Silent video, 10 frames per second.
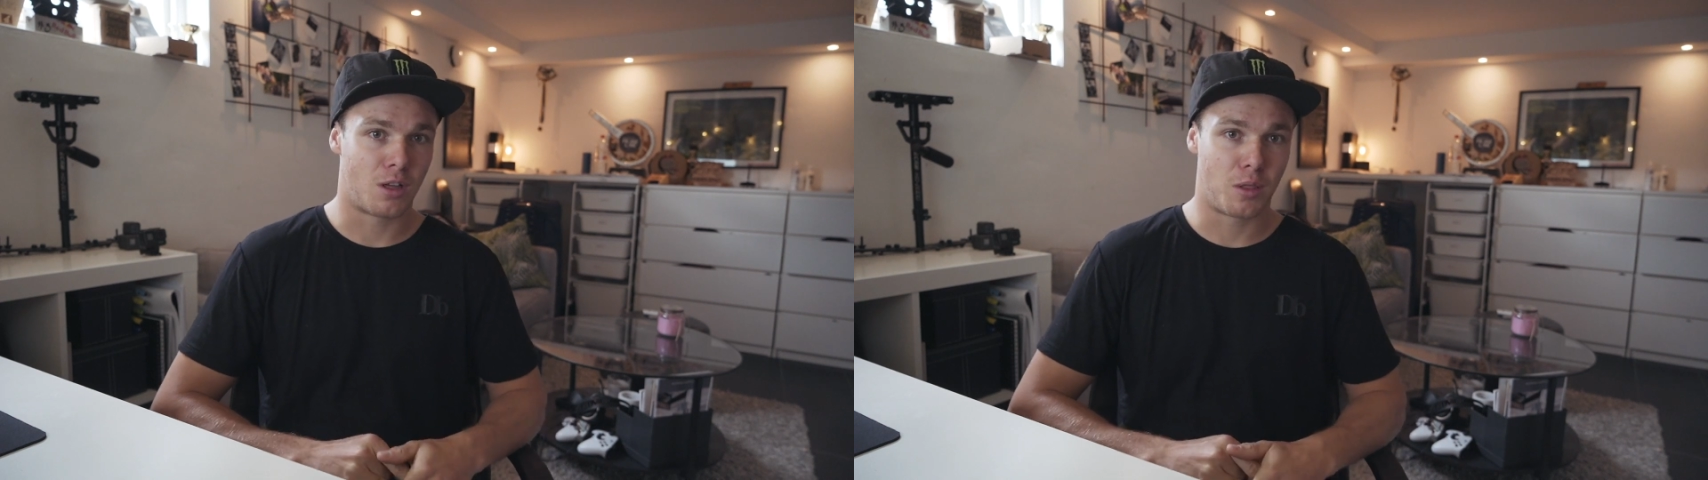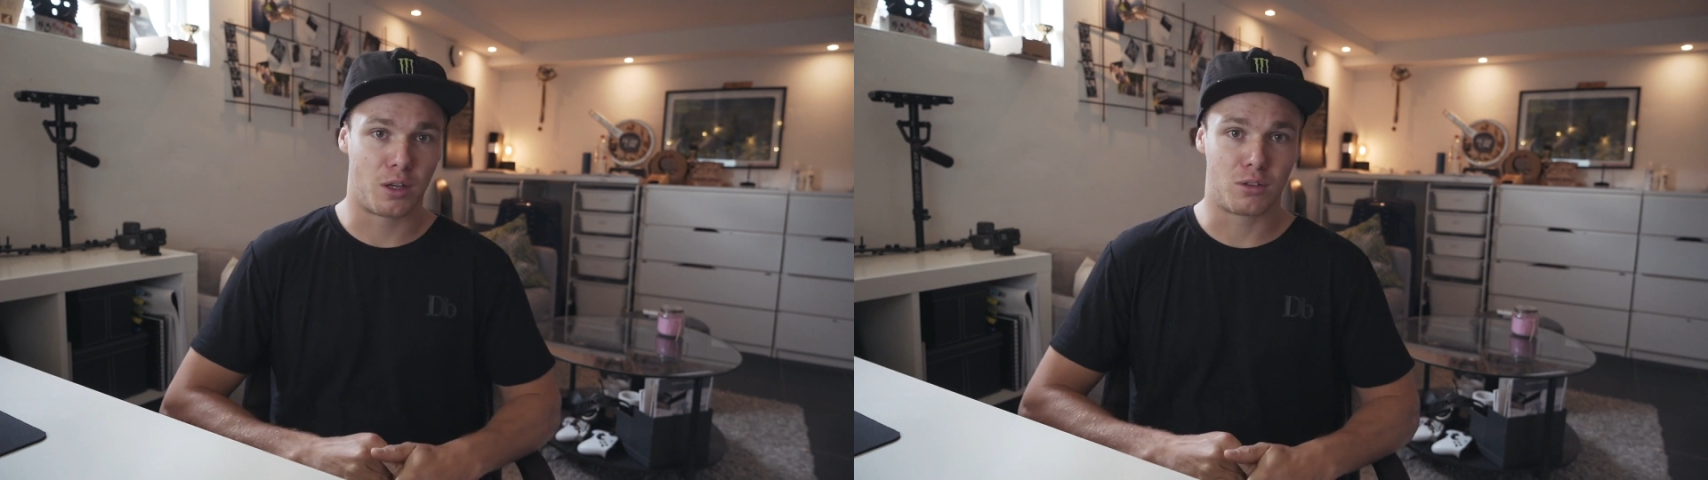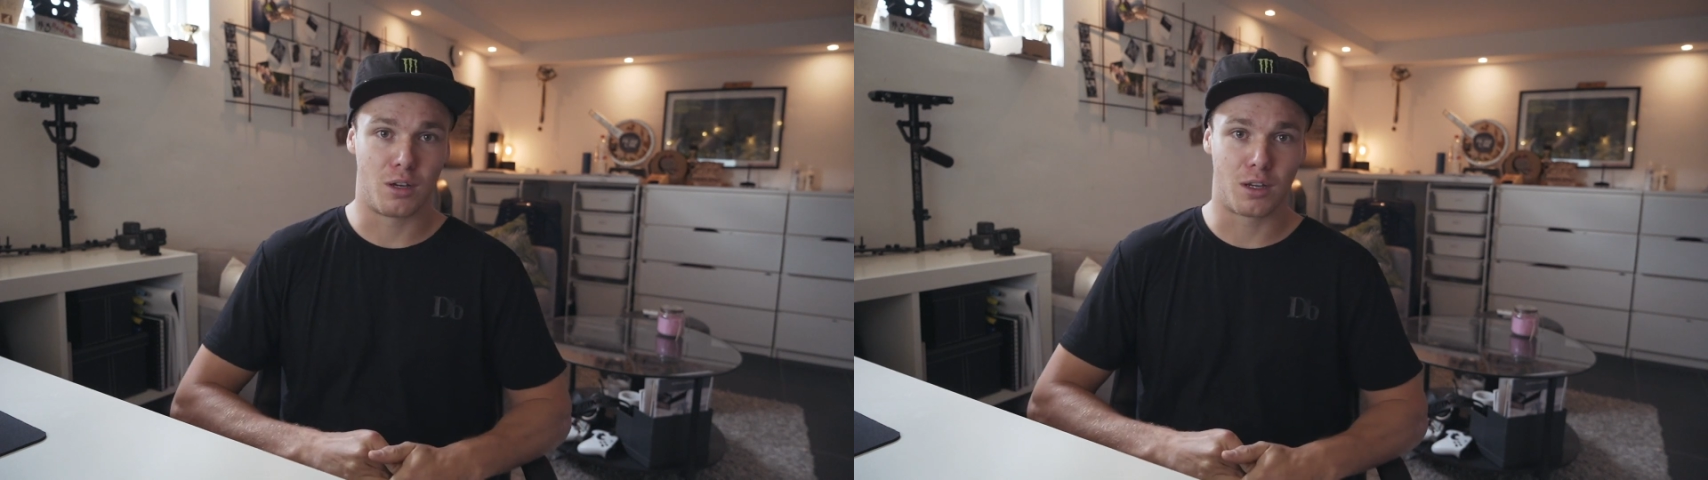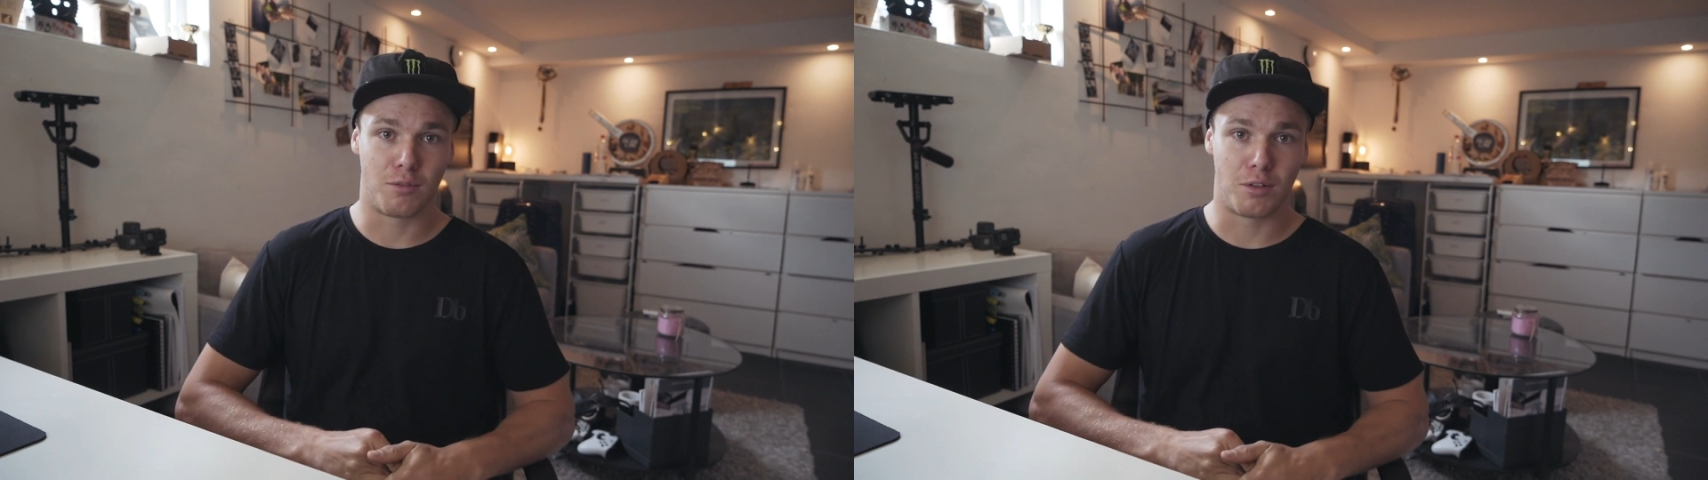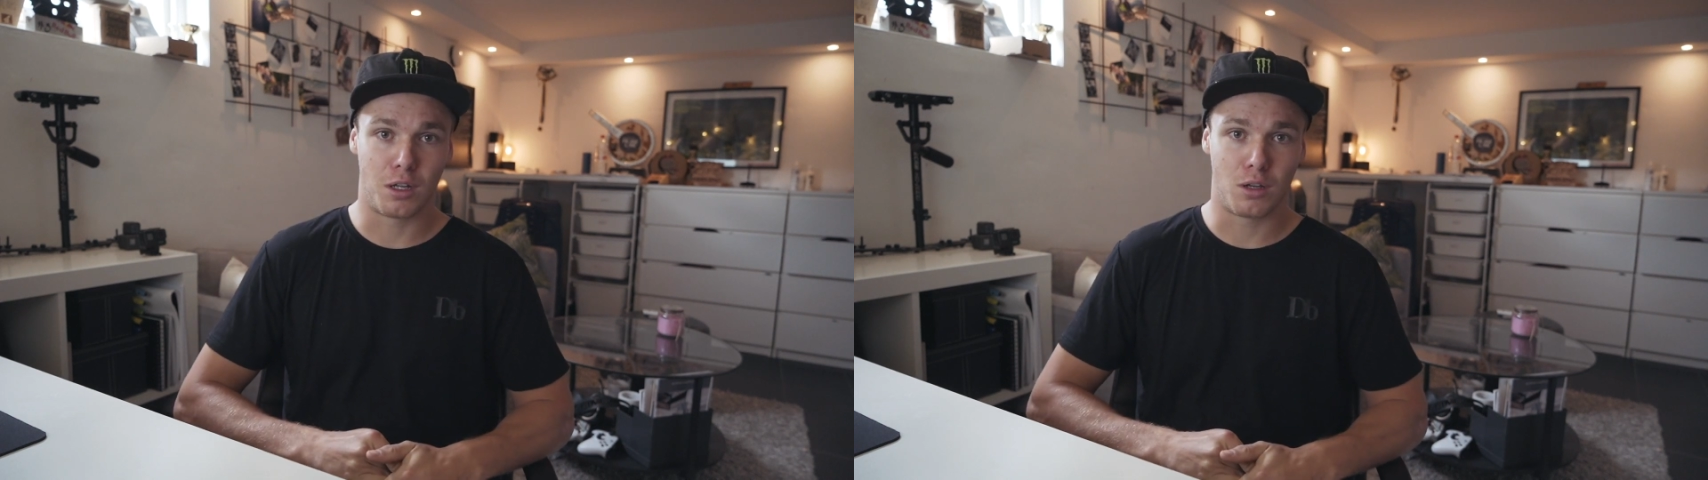something so I
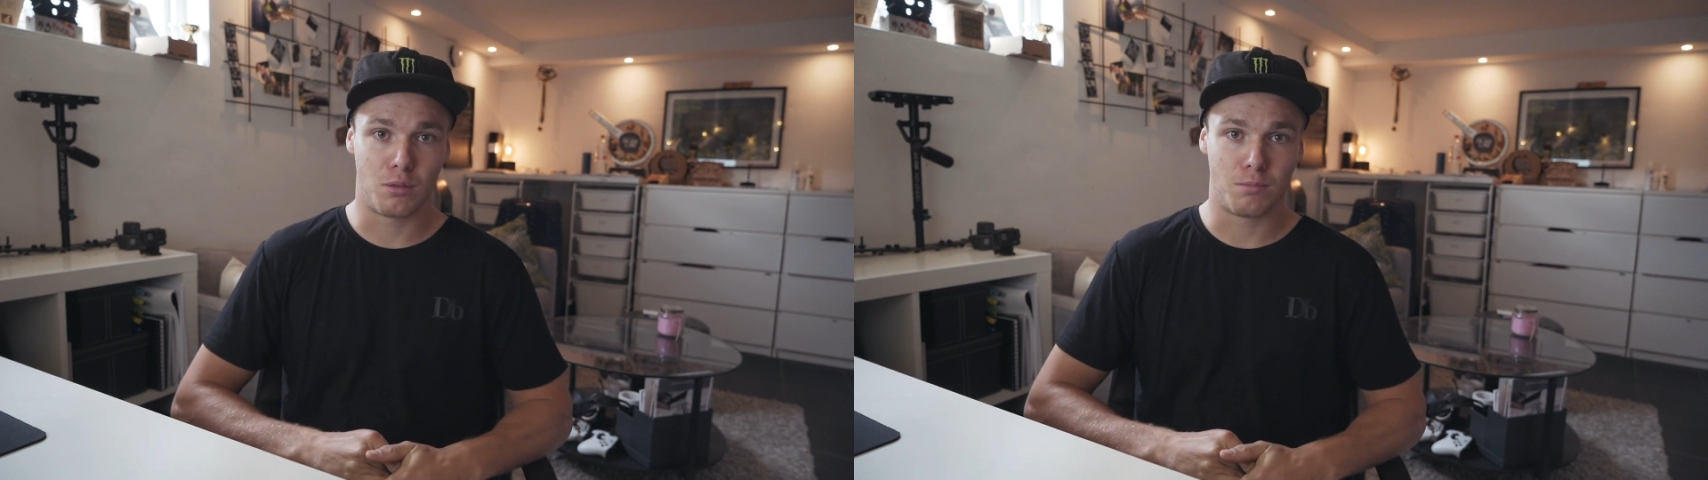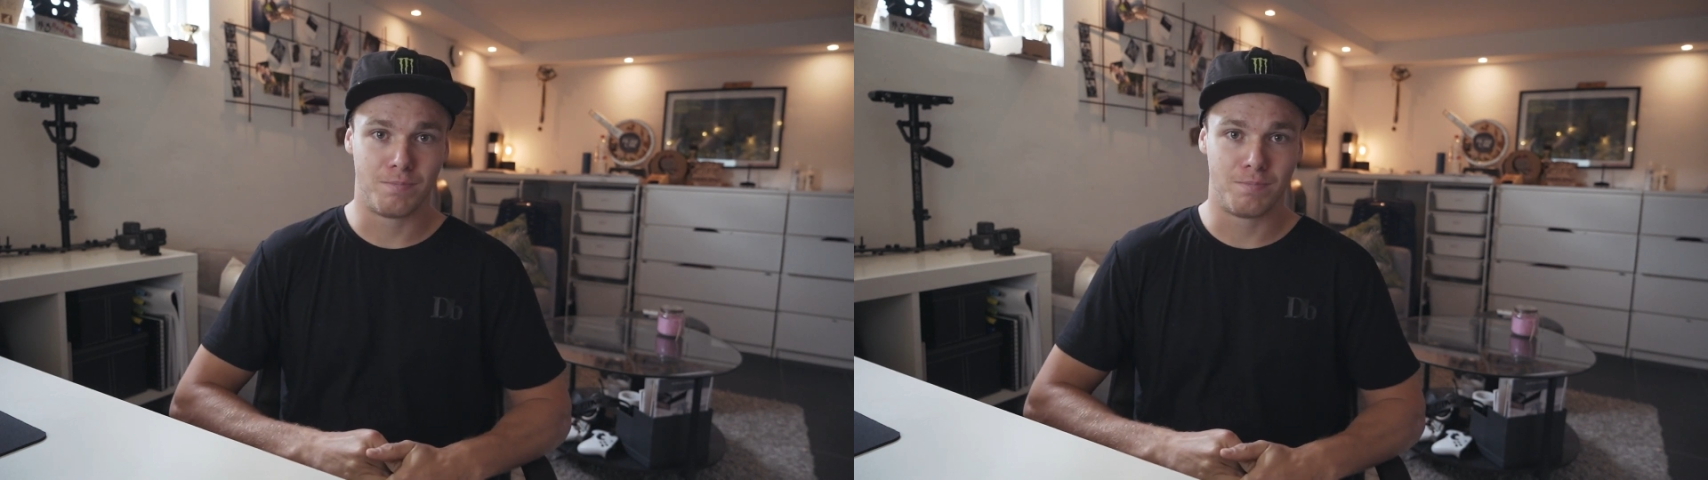can find you?